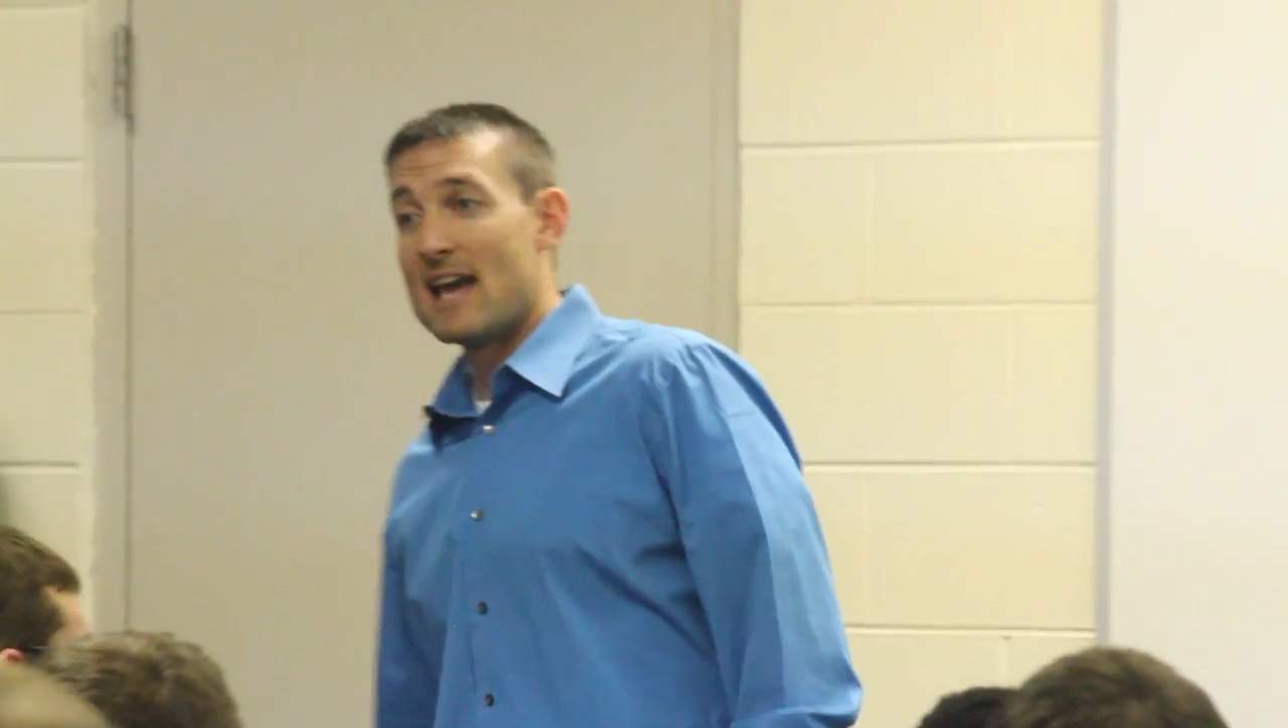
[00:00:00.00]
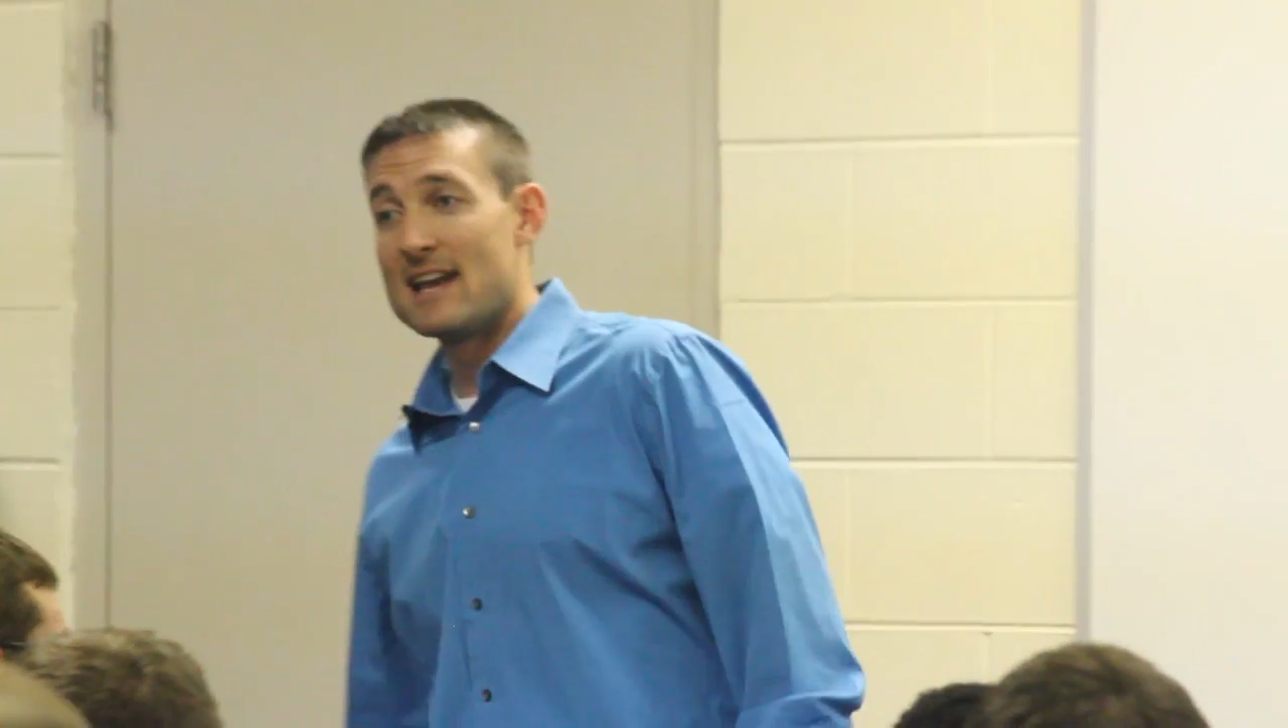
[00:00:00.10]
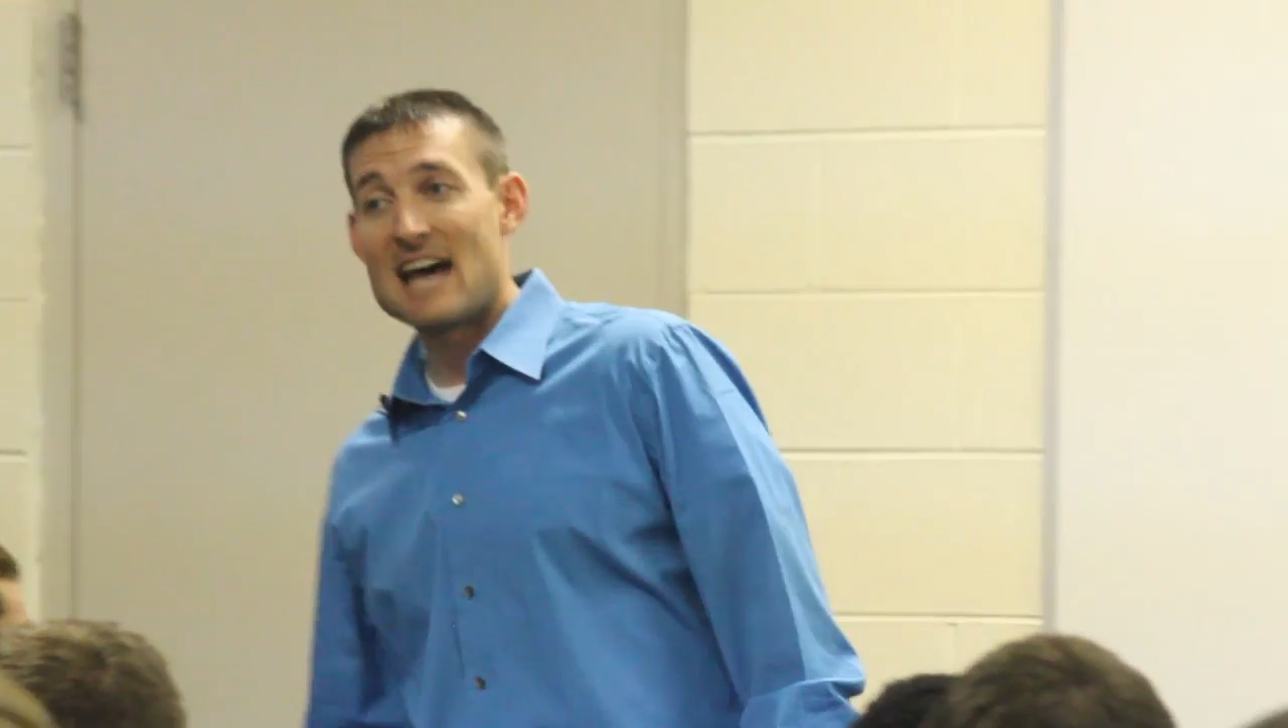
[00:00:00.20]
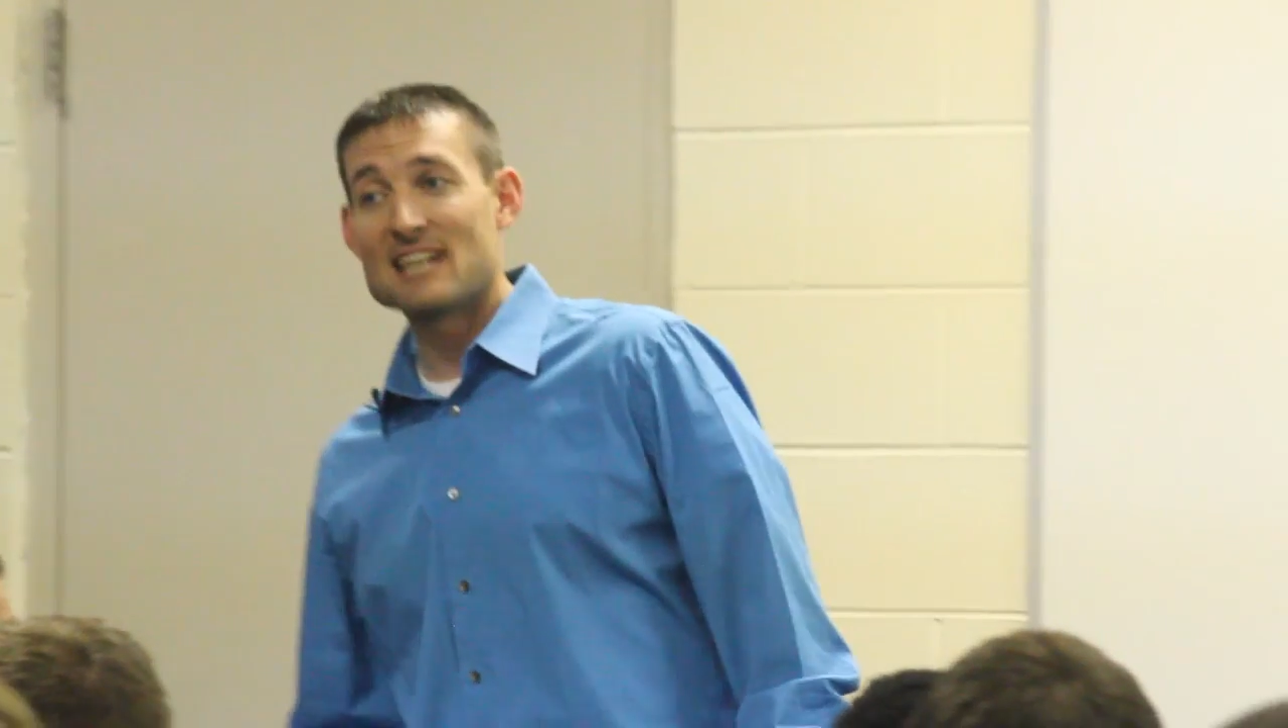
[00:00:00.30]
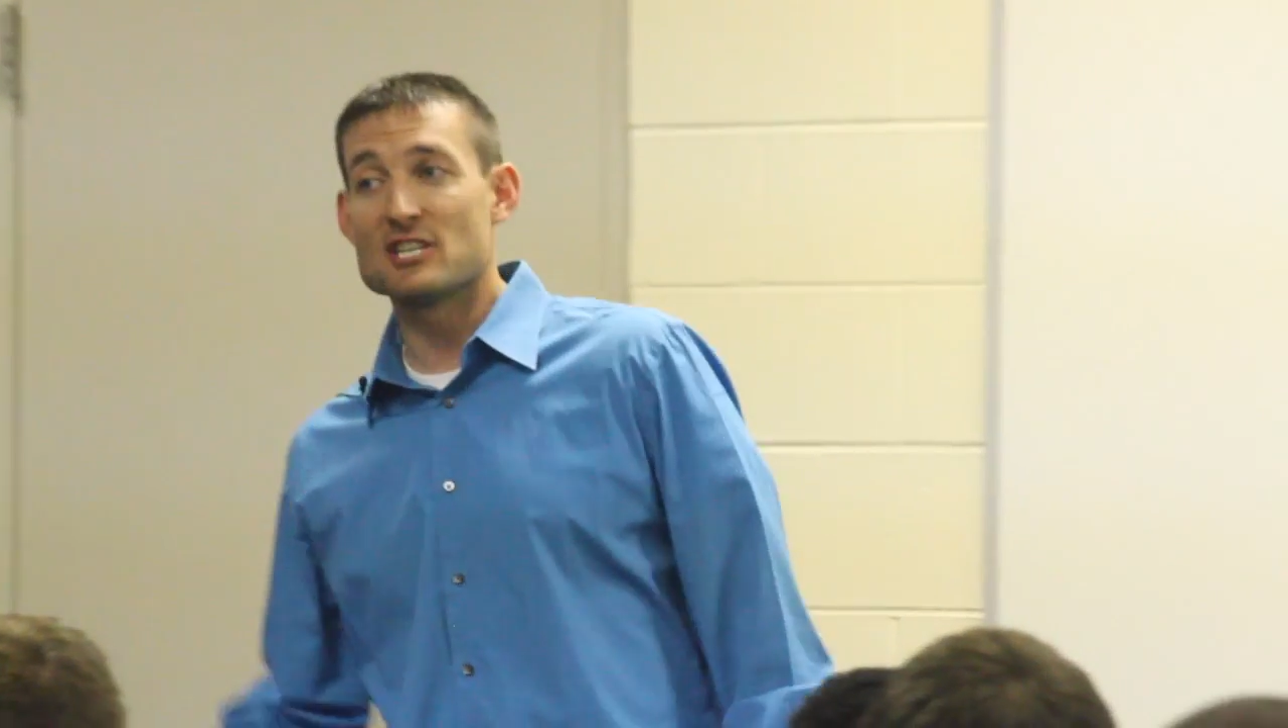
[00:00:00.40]
and
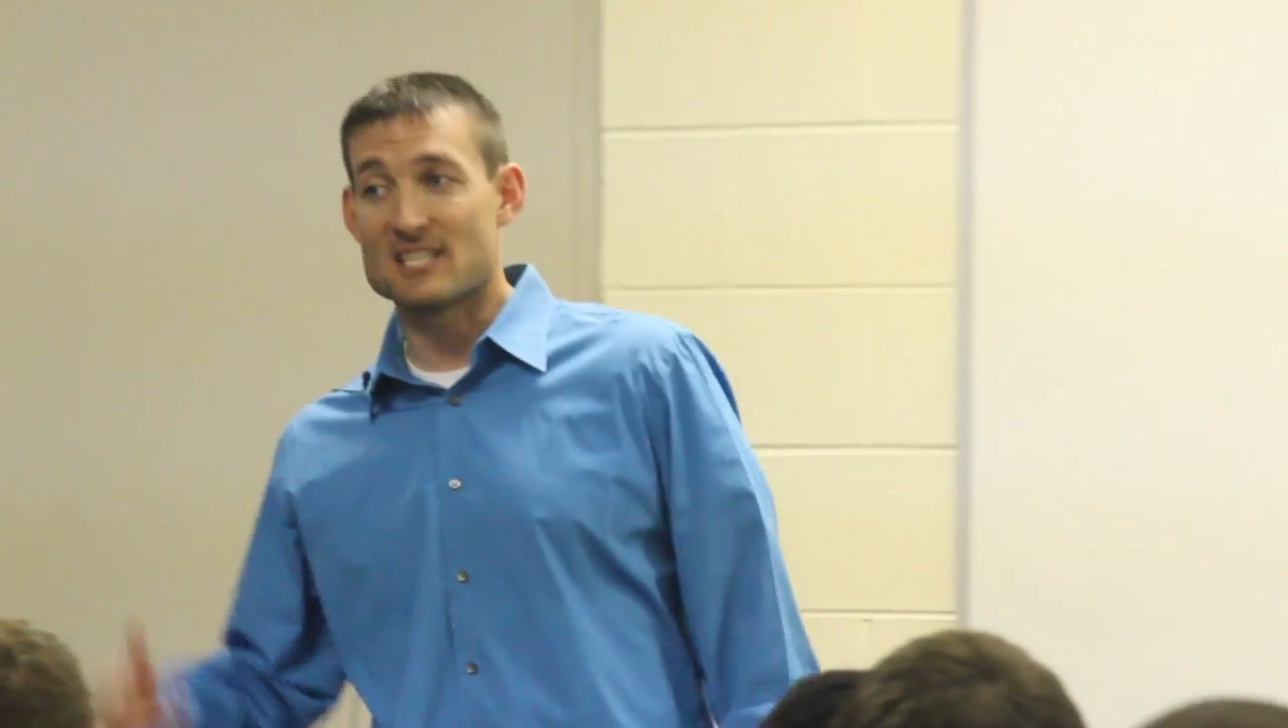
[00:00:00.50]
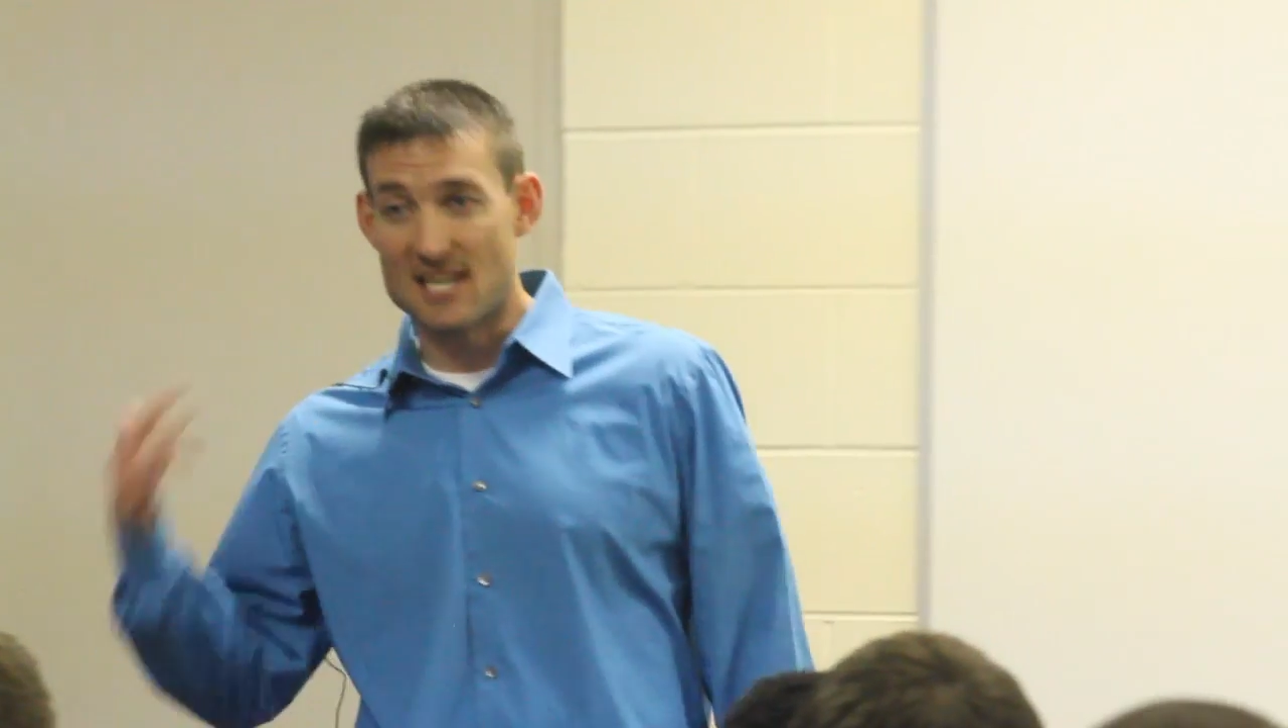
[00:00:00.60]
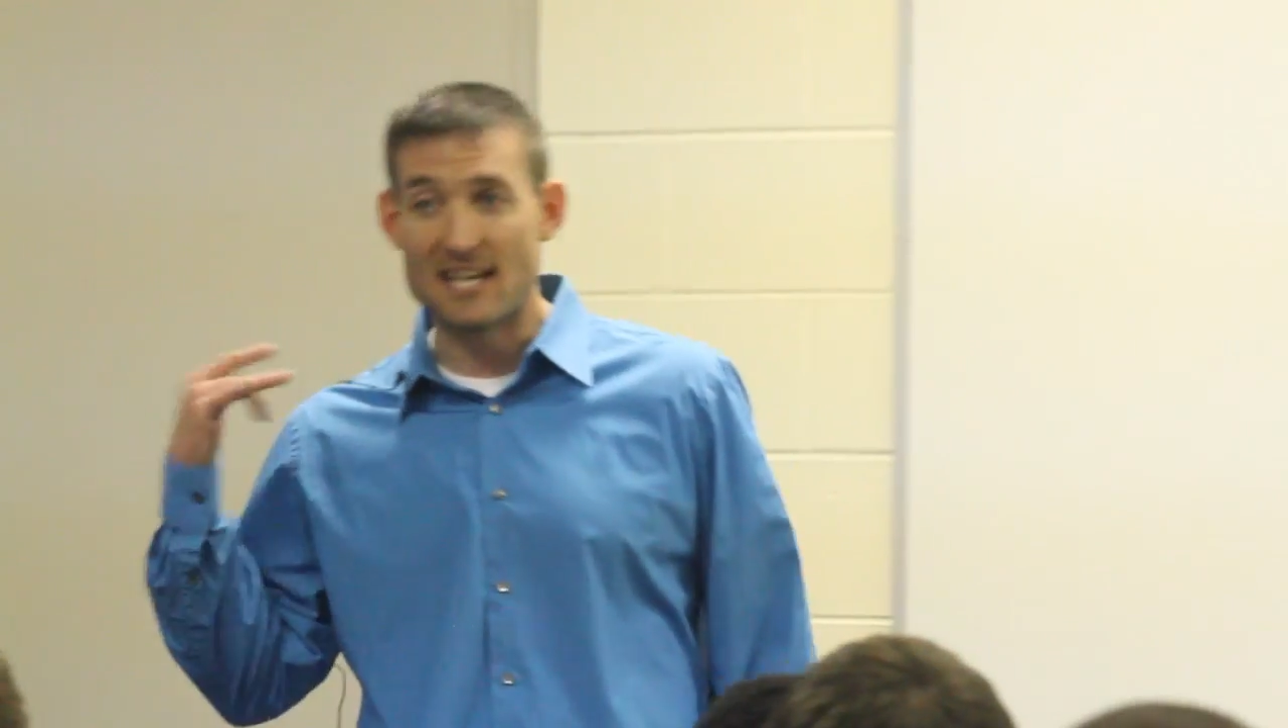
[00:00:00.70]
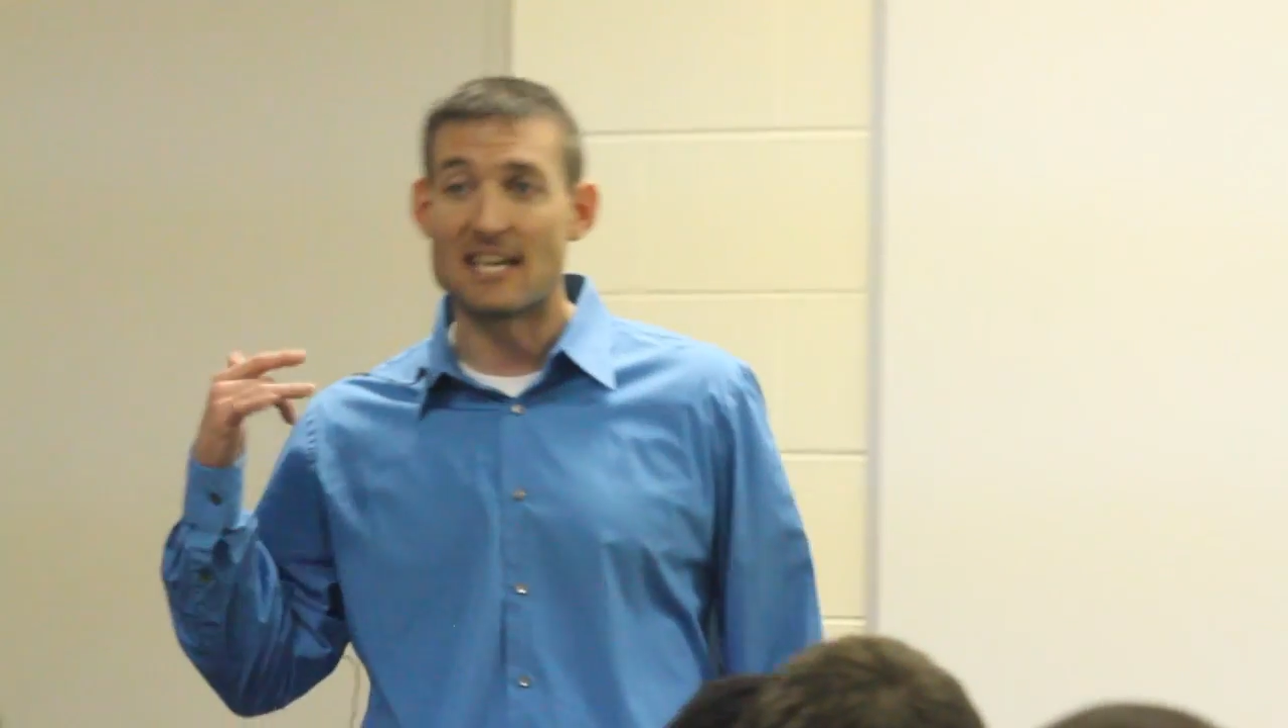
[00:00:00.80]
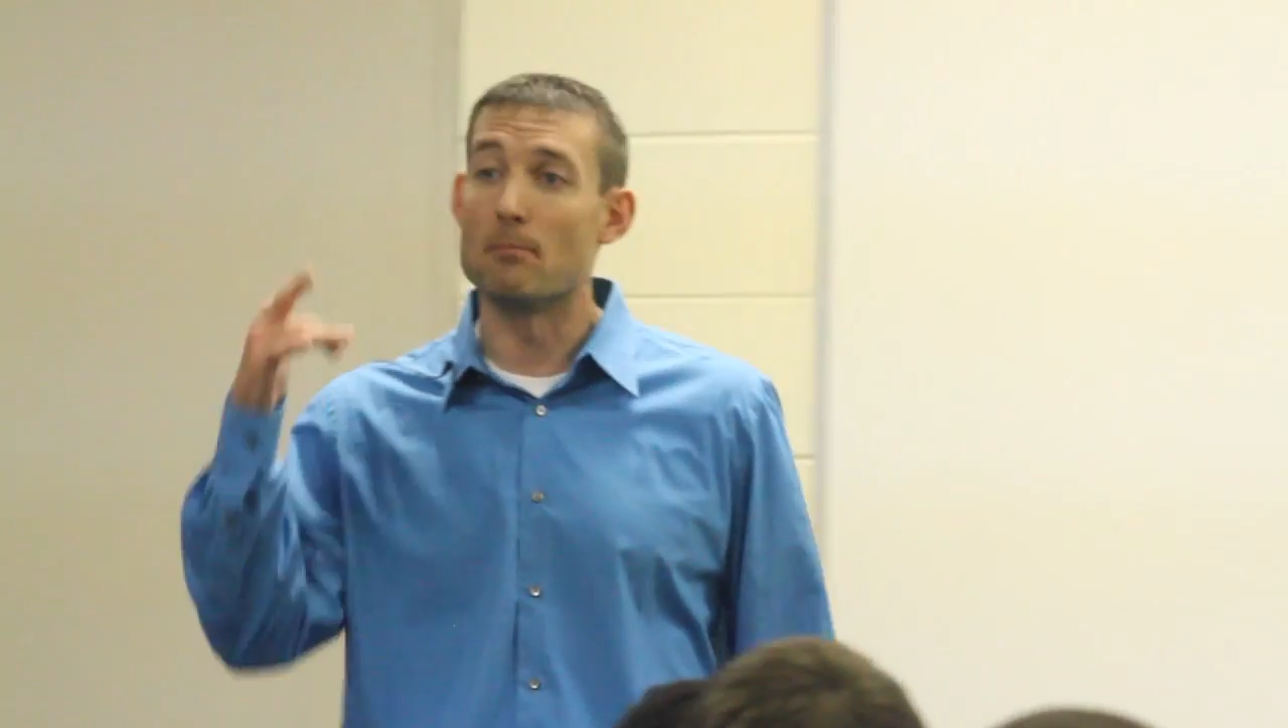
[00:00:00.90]
not just
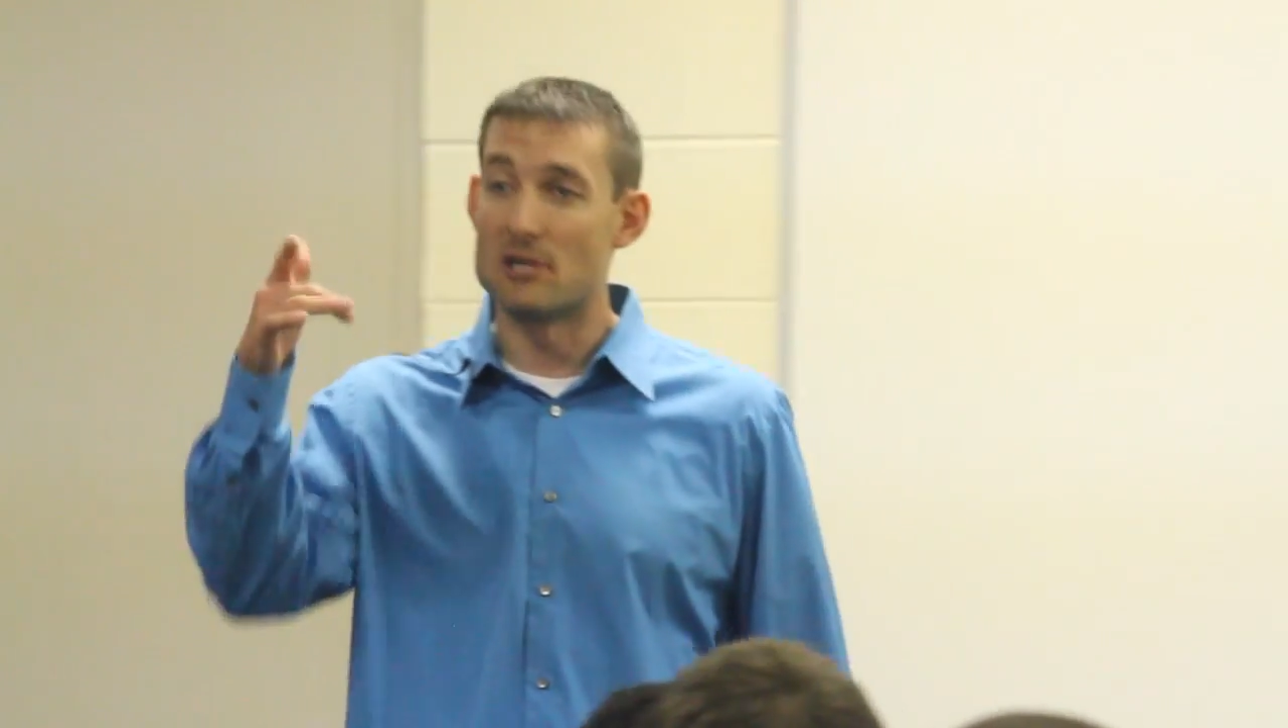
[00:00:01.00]
think it,